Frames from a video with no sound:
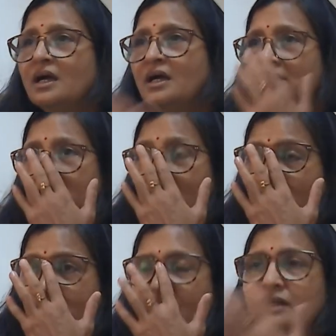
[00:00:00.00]

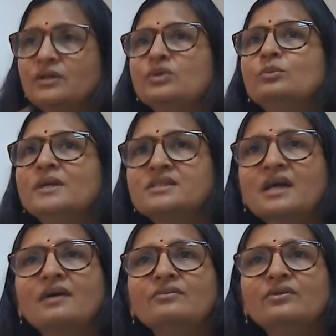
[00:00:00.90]
I think you must
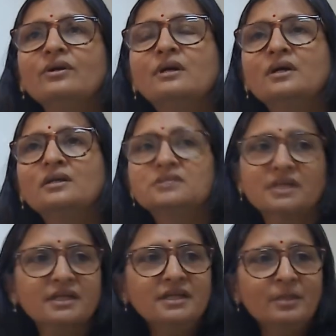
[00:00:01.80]
have
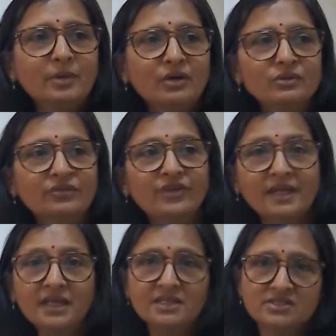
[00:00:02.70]
studied about the
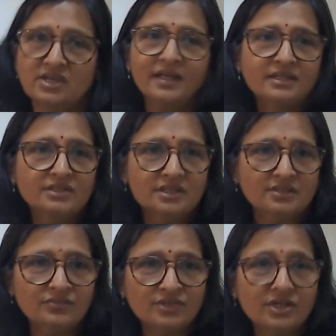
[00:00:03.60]
various
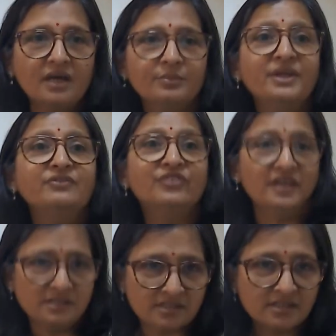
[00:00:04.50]
challenges which are being
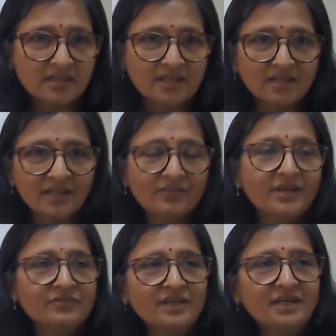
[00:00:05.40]
faced
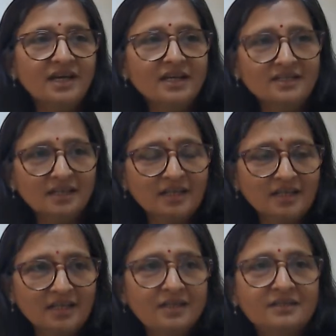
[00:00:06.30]
when we are
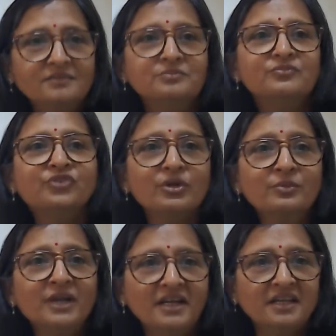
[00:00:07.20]

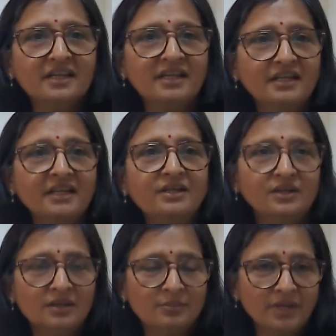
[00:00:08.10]
formulating any
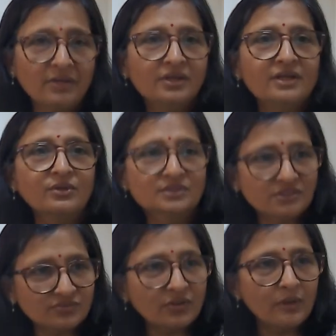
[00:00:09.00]
particular
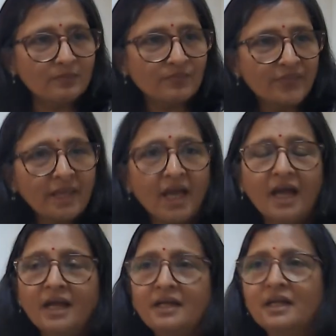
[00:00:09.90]
dosage form,
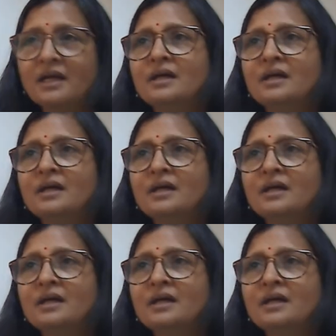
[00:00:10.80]
and